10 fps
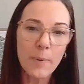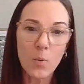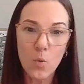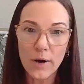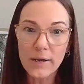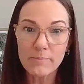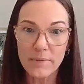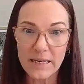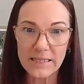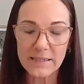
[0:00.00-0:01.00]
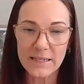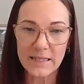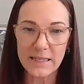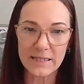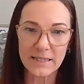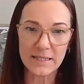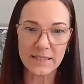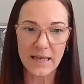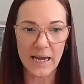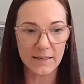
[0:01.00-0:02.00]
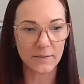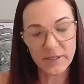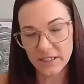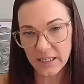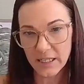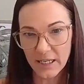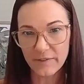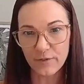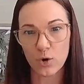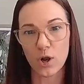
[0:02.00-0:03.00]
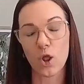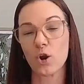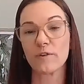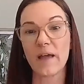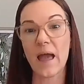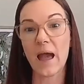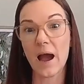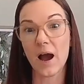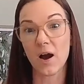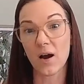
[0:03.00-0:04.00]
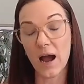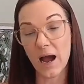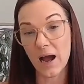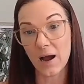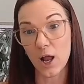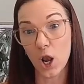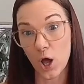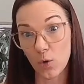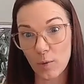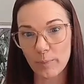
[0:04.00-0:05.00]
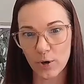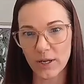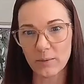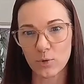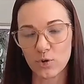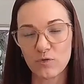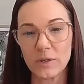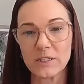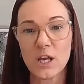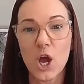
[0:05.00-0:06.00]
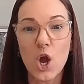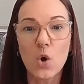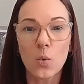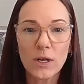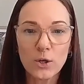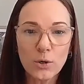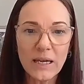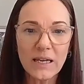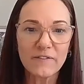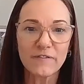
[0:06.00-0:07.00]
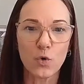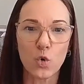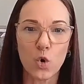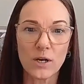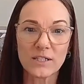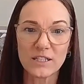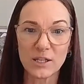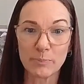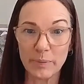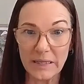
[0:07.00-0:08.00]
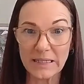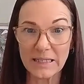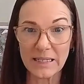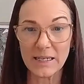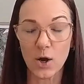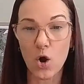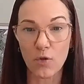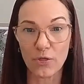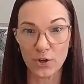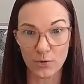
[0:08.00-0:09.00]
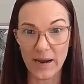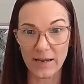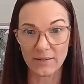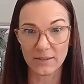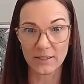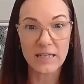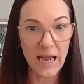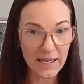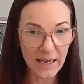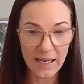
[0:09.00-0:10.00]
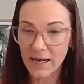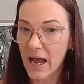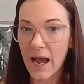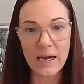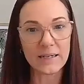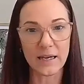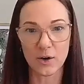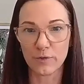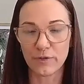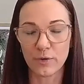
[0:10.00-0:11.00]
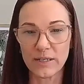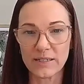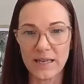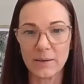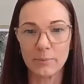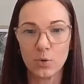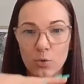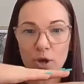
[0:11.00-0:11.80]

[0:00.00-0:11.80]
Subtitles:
But what it means is that particularly for a lot of our lower body movements, we're looking for stability on the ground. Take an RDL, for example.